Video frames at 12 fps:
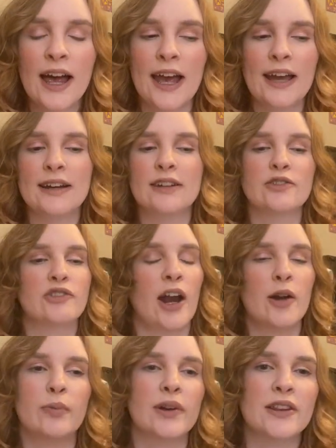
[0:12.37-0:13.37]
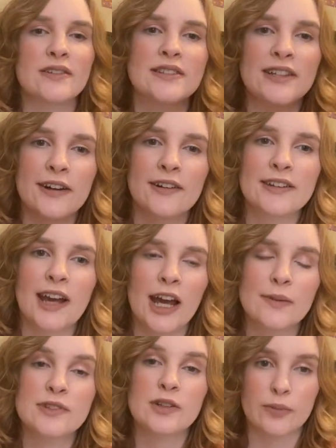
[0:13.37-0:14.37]
and try to break those
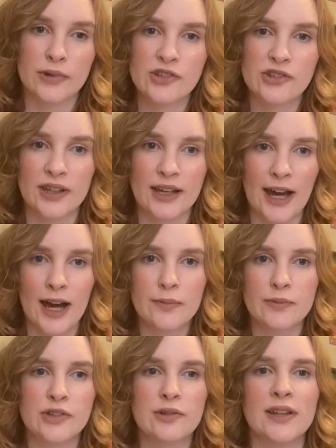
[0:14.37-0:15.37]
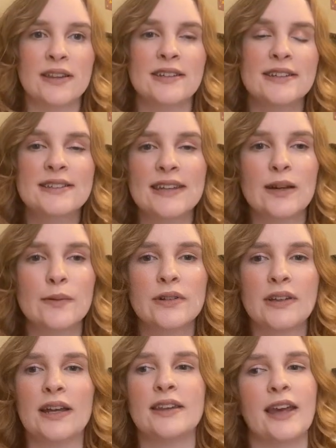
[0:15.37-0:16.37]
stereotypes to bridge the gap between the disabled
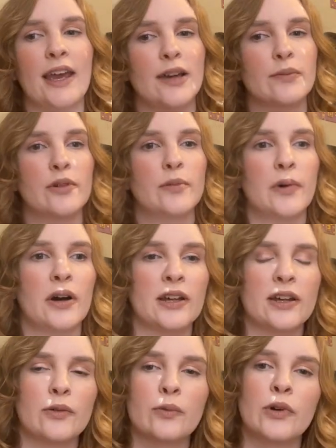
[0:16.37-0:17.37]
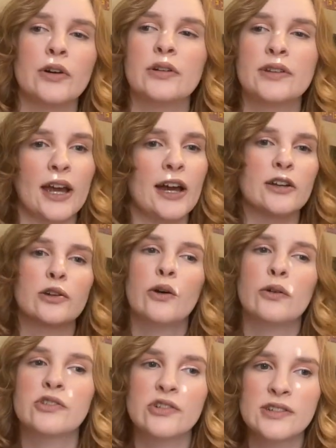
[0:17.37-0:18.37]
and the able-bodied world and
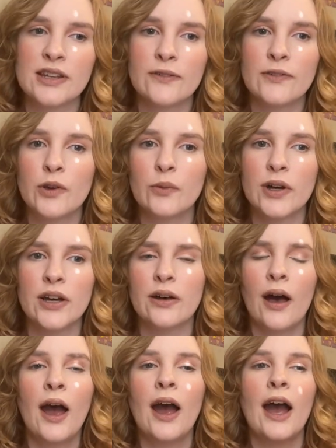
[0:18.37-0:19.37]
cultures, if you will,